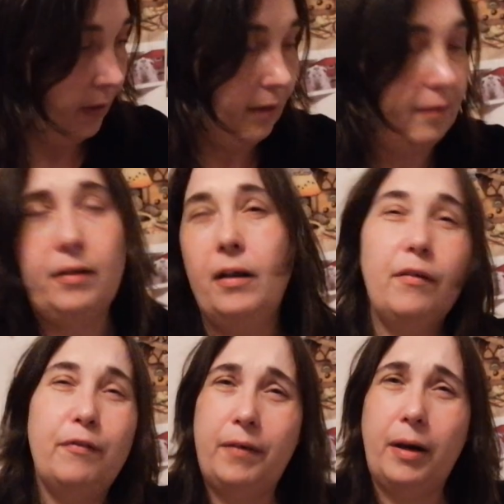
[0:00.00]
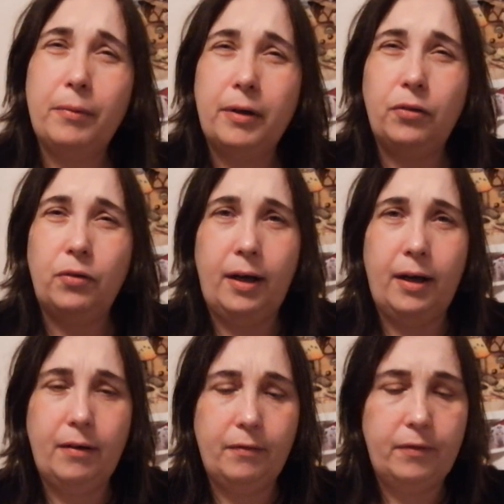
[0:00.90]
It's a lot of fabric to
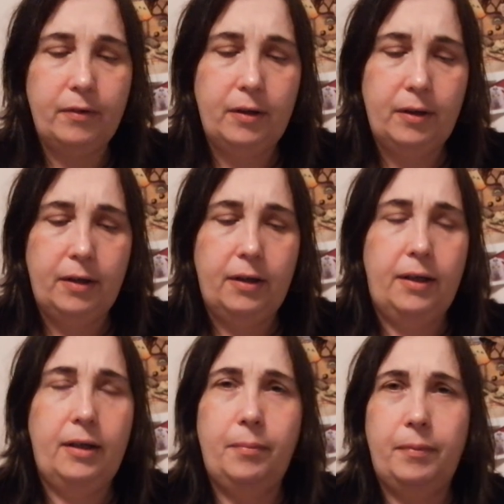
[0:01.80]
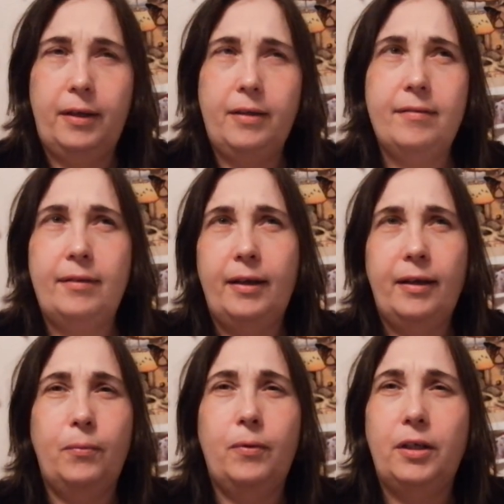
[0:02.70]
have in a place
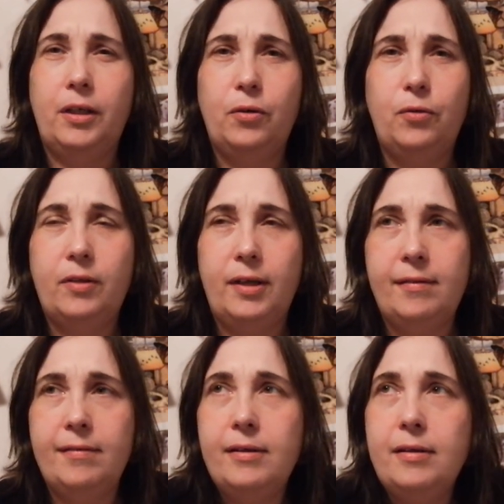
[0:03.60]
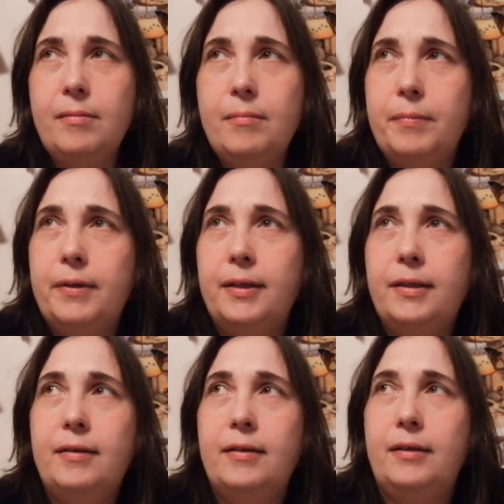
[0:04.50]
like where she goes dancing, but